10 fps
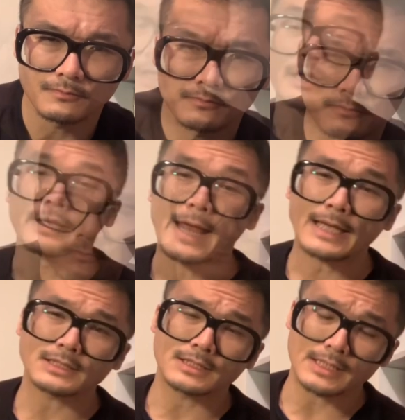
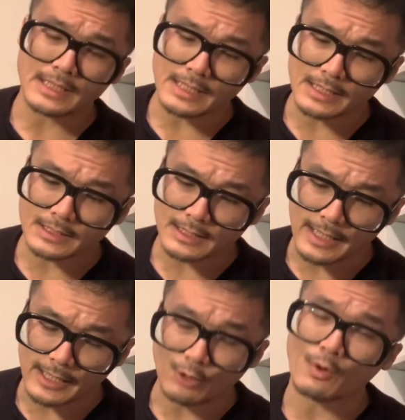Next is
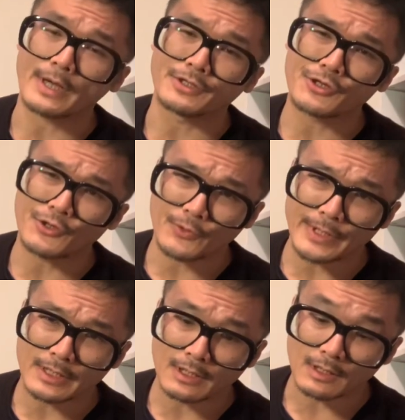a
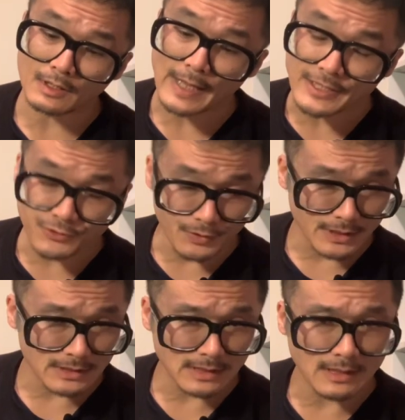Criterion
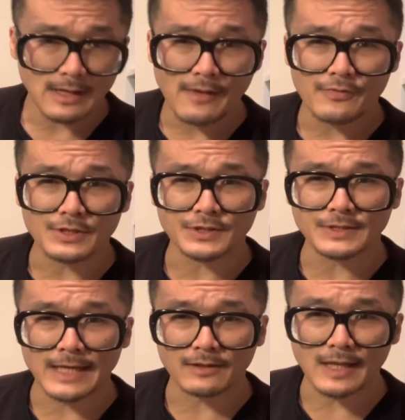Laserdisc. This is
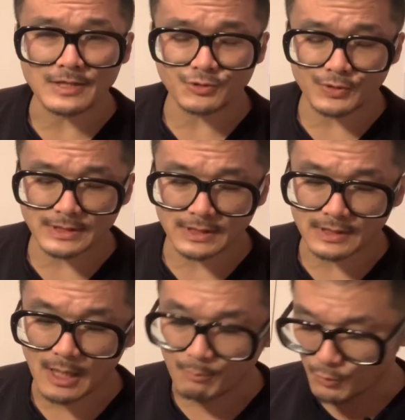at Laserdisc
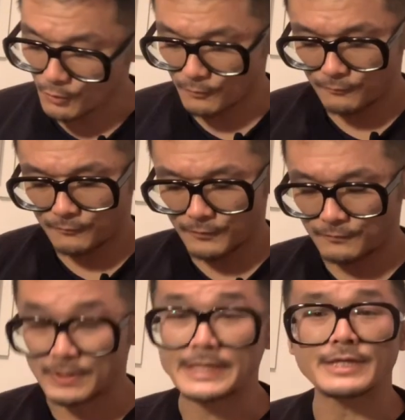number
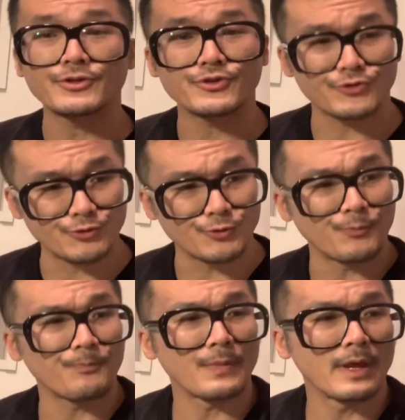52.
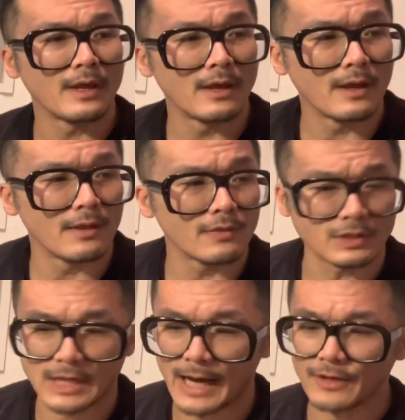The
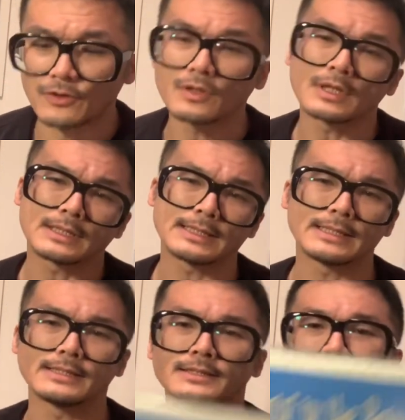title
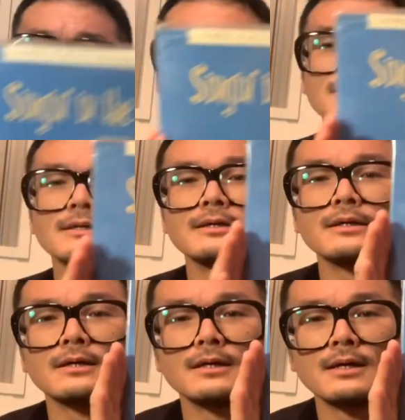is
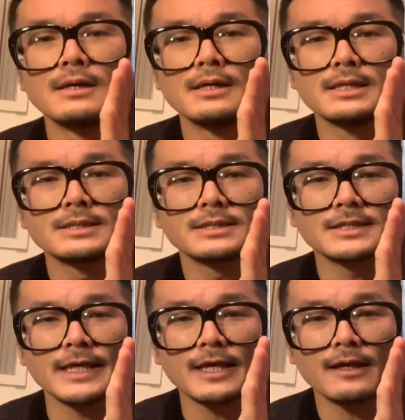
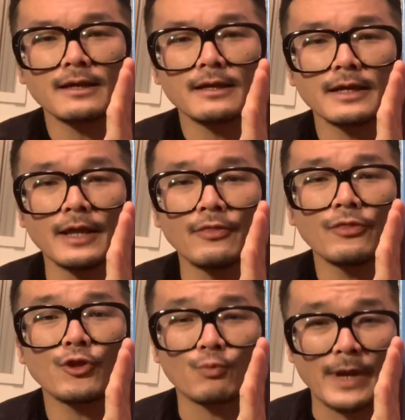Singing in
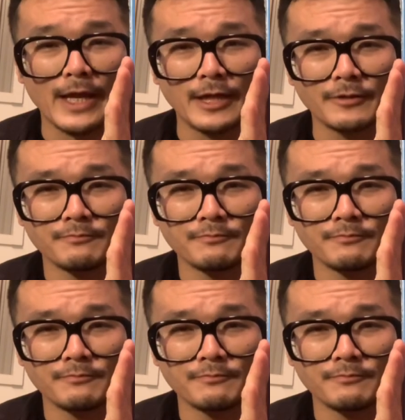the Rain.